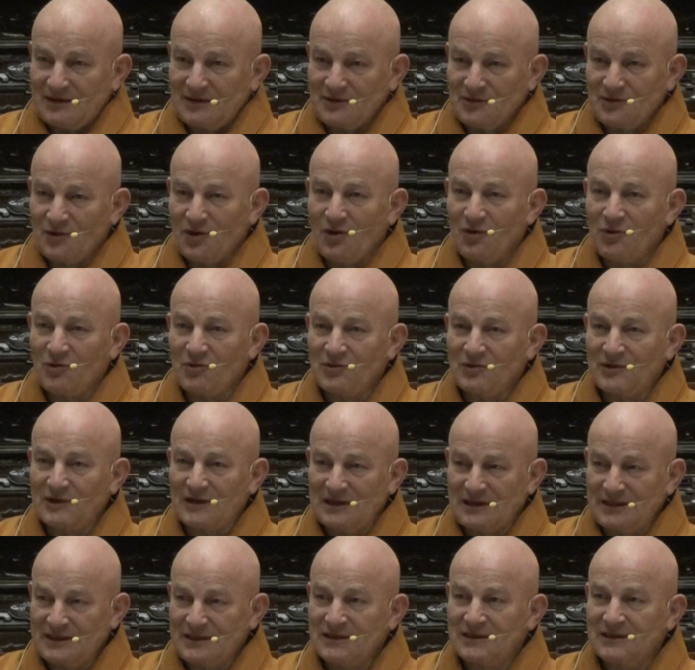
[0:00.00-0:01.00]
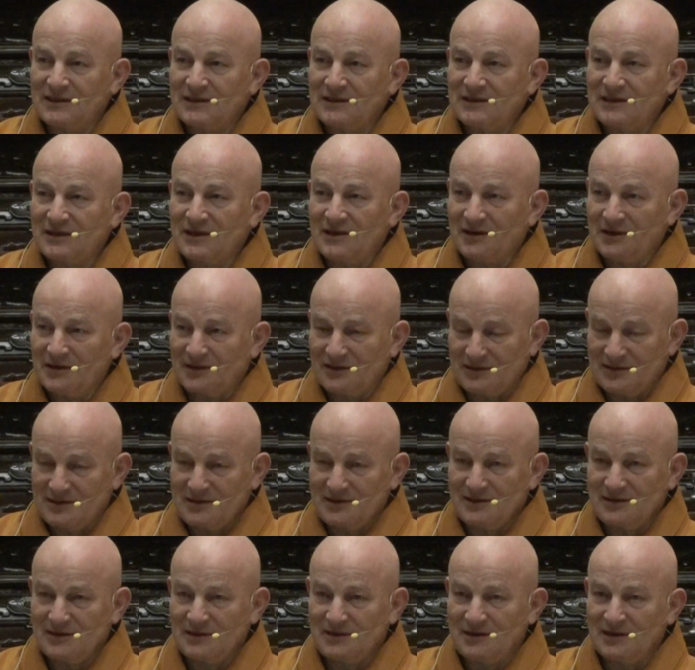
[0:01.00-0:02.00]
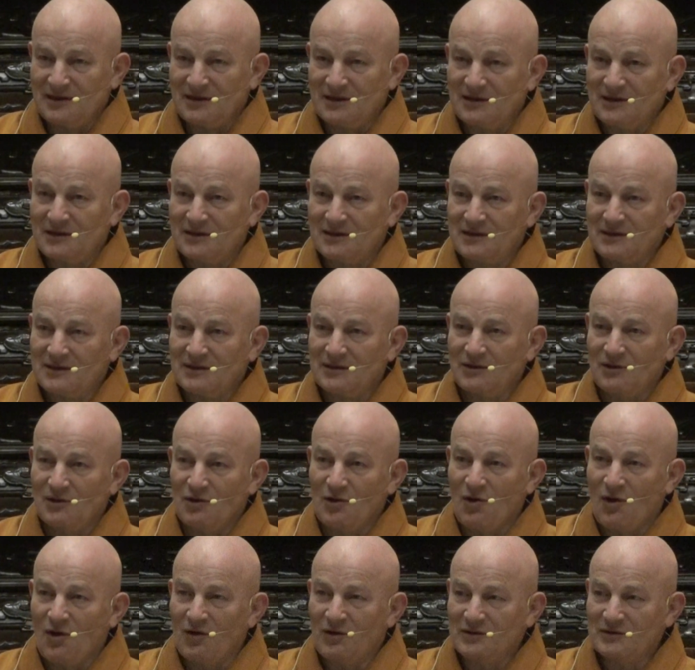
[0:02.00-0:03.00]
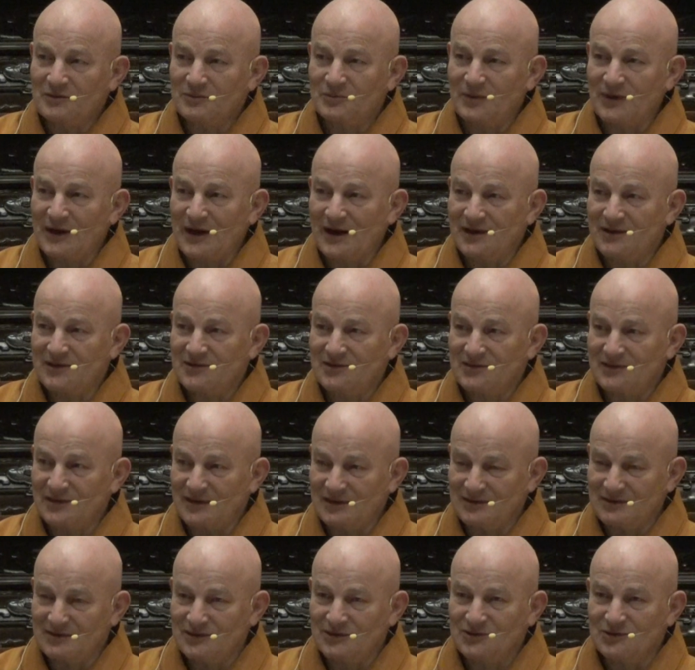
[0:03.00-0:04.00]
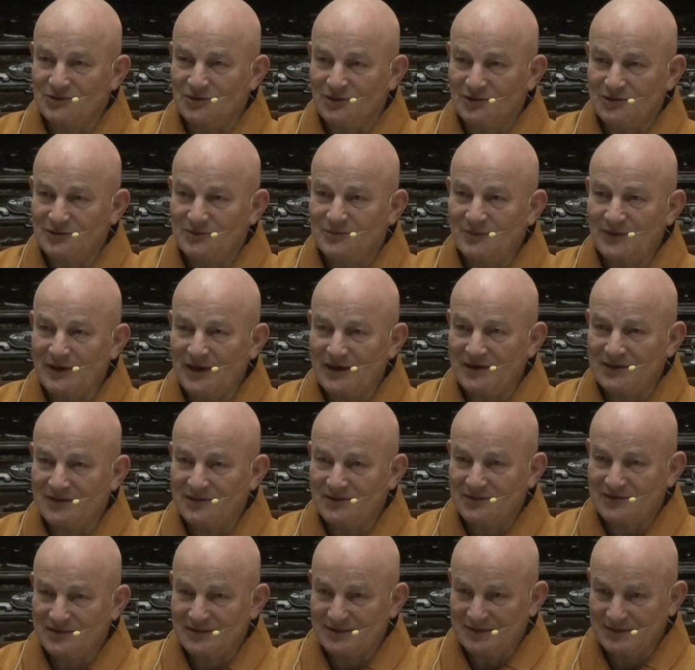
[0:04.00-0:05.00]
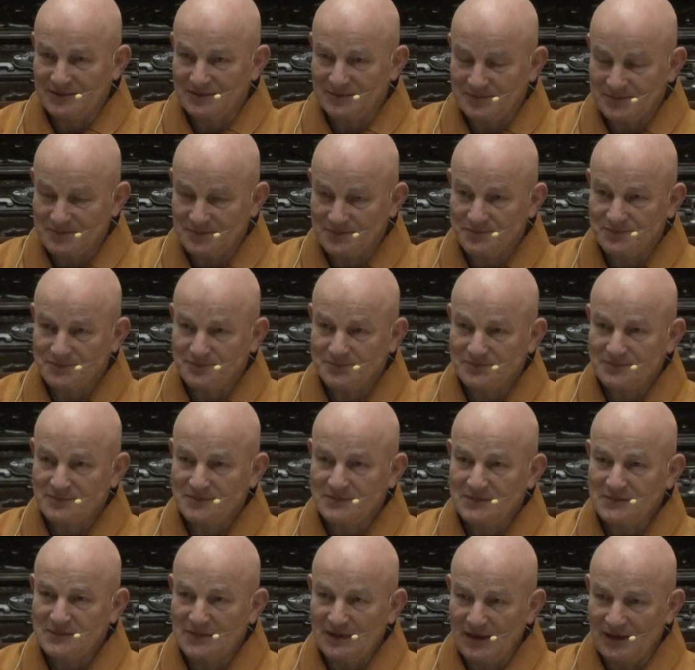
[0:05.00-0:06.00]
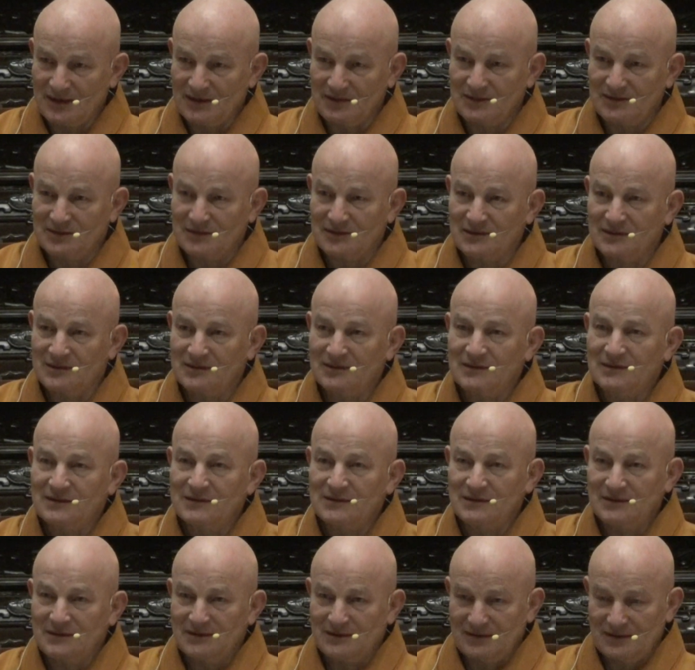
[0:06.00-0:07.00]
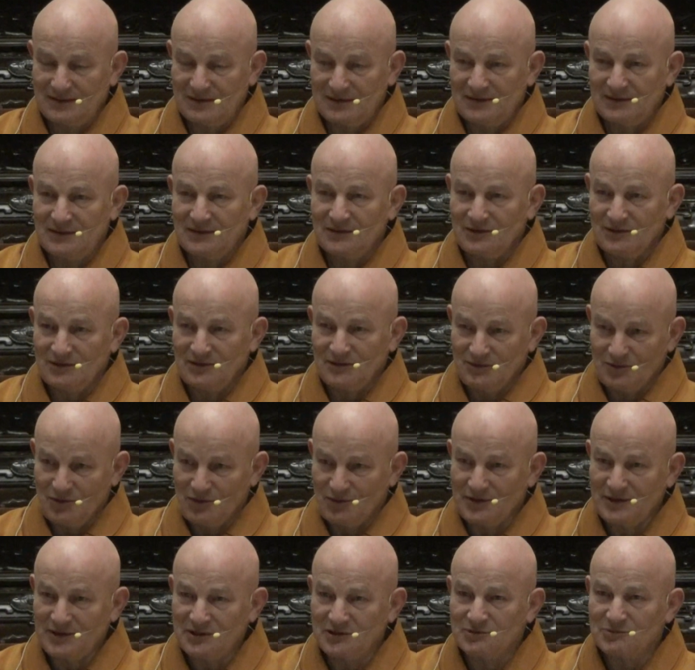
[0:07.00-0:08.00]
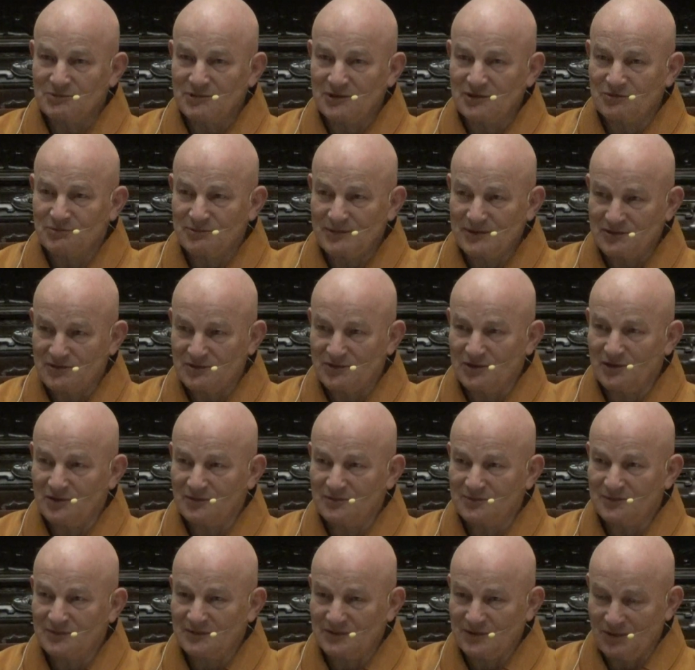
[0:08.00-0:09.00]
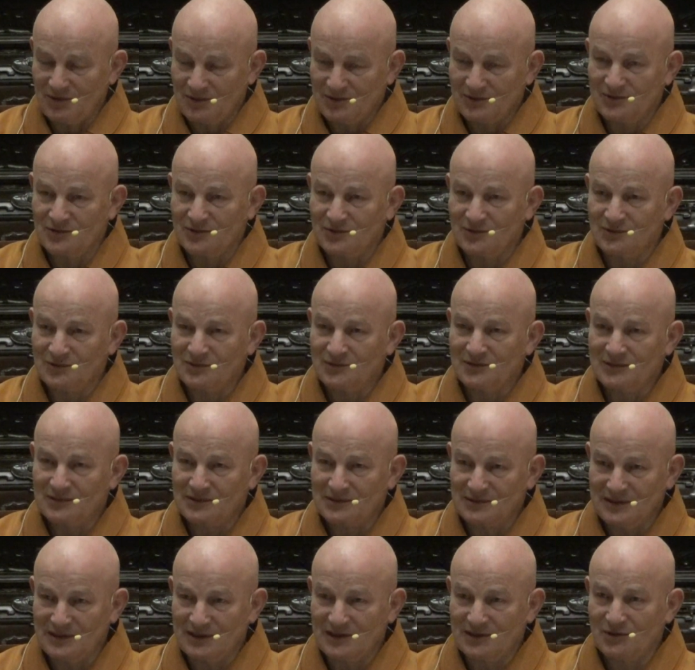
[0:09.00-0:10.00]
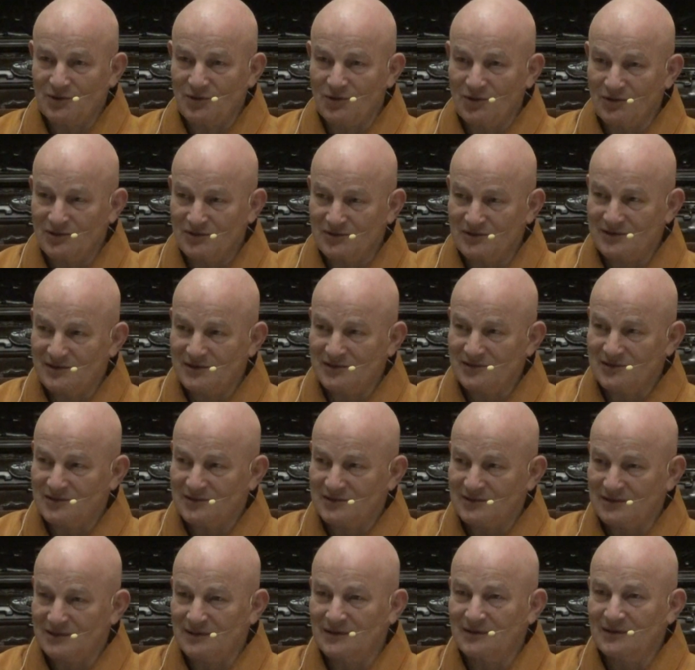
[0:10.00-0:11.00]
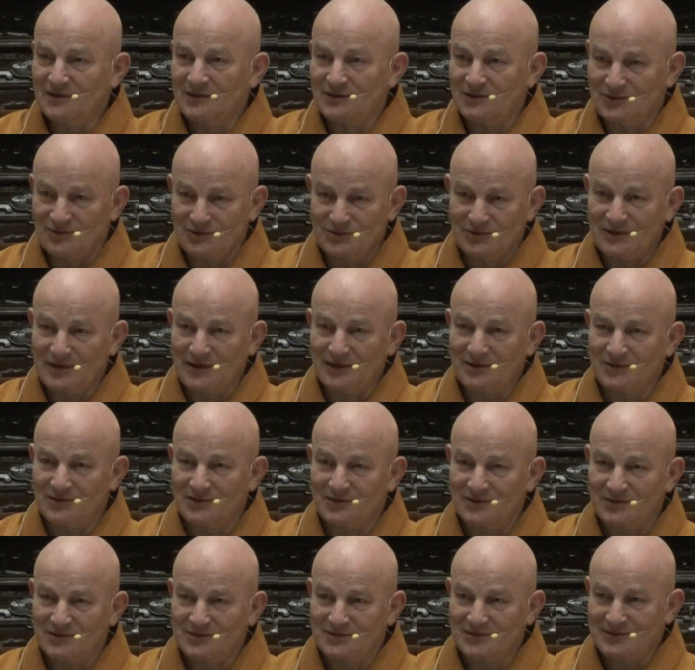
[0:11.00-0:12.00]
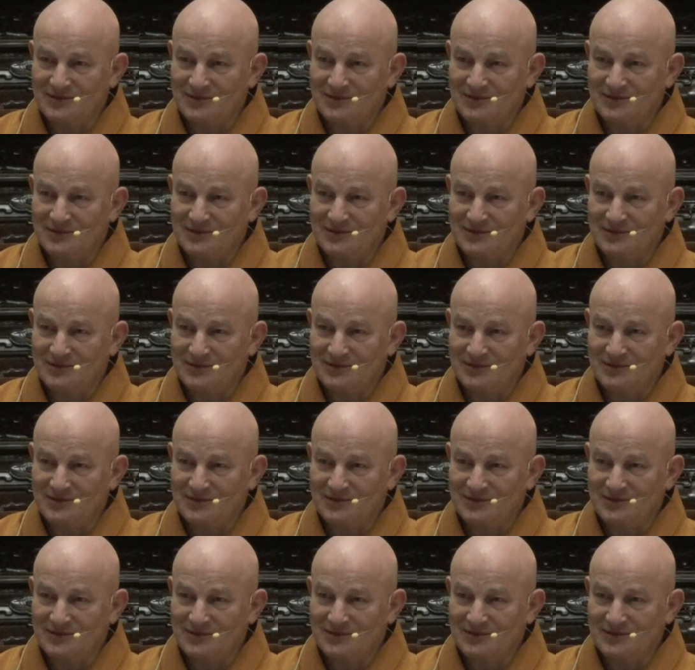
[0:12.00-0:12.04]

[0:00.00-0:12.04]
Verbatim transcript: know clearly the uh, long breath and the short breath, hmm? and uh, knowing with wisdom also their causes. You cannot